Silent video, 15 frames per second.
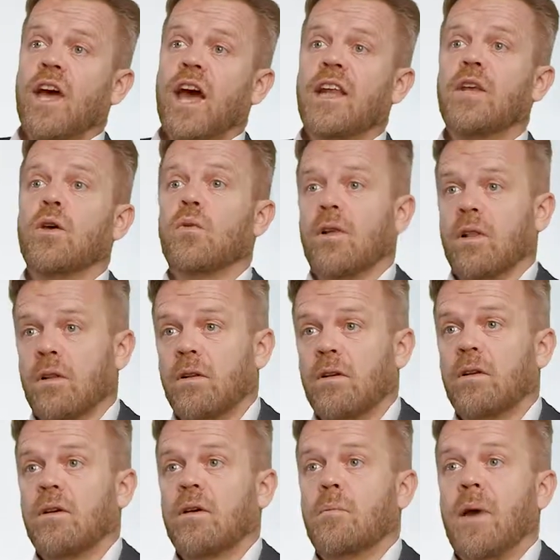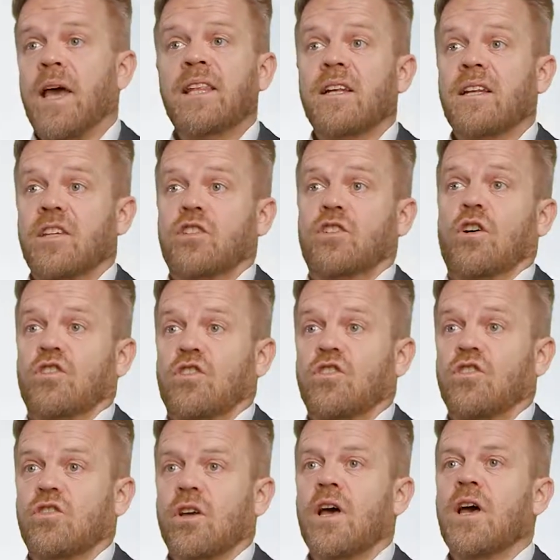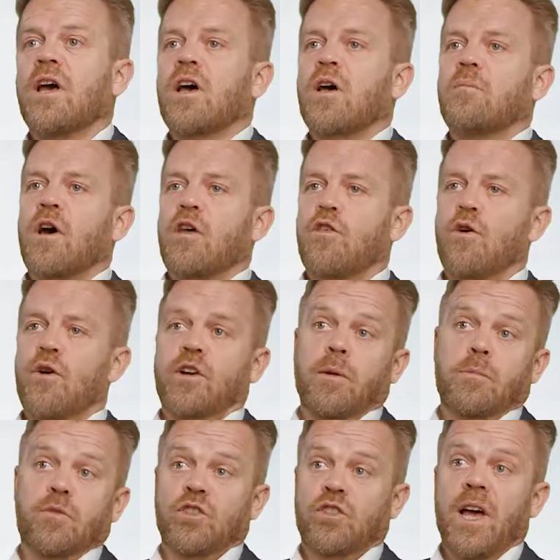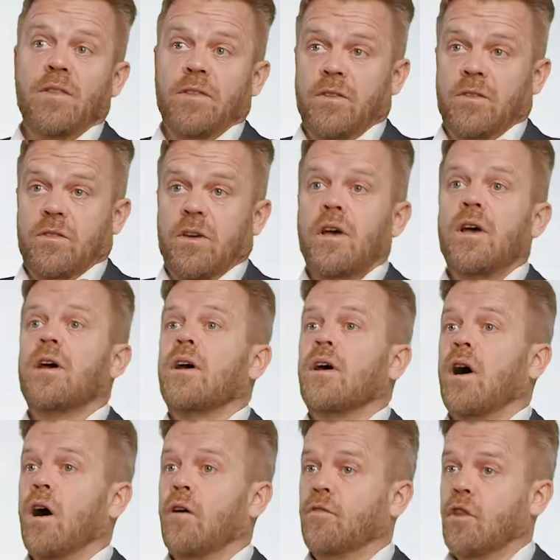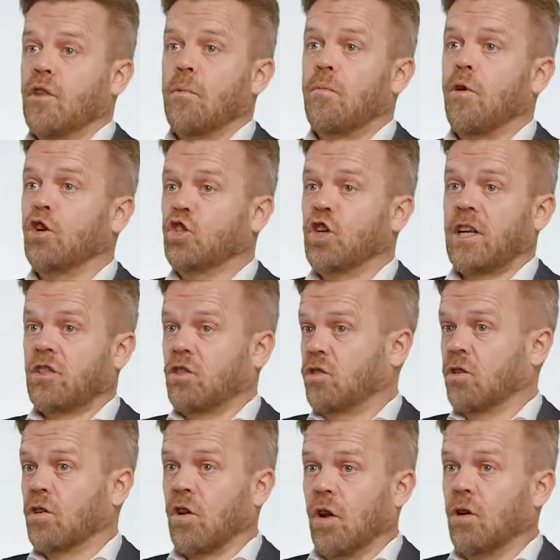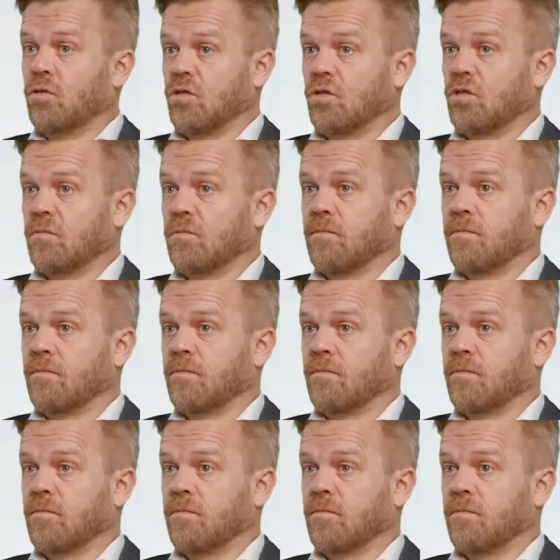annual maintenance costs by 30% after the project's close.